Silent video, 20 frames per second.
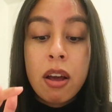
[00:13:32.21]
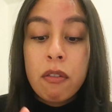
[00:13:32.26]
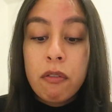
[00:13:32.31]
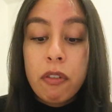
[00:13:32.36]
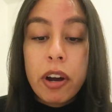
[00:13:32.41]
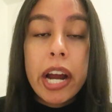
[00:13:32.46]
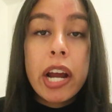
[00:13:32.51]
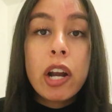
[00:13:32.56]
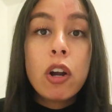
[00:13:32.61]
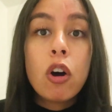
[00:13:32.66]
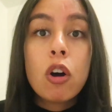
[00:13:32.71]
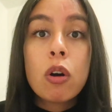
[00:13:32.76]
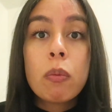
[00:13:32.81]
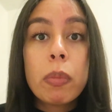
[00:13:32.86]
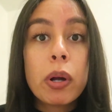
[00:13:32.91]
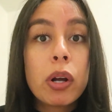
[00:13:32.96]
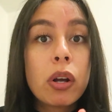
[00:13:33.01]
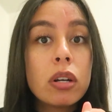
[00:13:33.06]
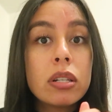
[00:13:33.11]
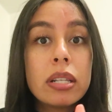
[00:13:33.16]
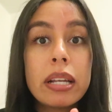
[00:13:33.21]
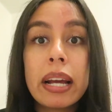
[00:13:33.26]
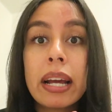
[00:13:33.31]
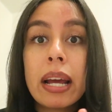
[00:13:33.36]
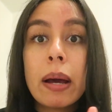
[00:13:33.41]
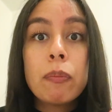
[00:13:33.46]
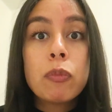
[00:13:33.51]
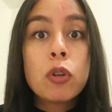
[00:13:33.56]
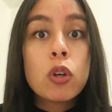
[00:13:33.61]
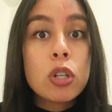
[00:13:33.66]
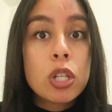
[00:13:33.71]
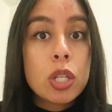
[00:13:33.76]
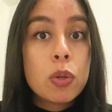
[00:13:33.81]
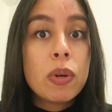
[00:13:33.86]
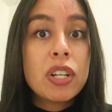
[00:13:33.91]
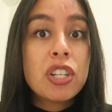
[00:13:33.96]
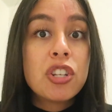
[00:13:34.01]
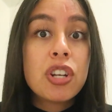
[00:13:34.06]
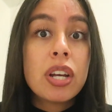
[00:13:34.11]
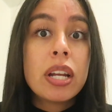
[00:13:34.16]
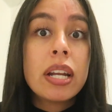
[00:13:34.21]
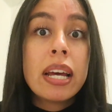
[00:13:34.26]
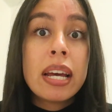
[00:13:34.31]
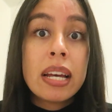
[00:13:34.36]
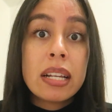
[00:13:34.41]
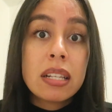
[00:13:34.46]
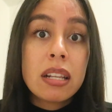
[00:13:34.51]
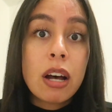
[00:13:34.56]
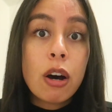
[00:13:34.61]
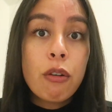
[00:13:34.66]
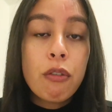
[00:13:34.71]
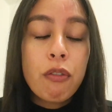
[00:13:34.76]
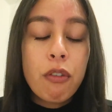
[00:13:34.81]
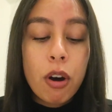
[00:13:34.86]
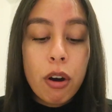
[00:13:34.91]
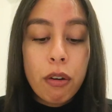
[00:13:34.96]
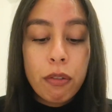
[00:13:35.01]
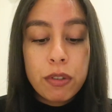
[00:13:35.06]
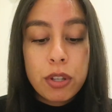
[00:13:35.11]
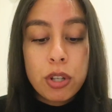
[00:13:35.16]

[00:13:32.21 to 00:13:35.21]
very long because it kept on switching itself off.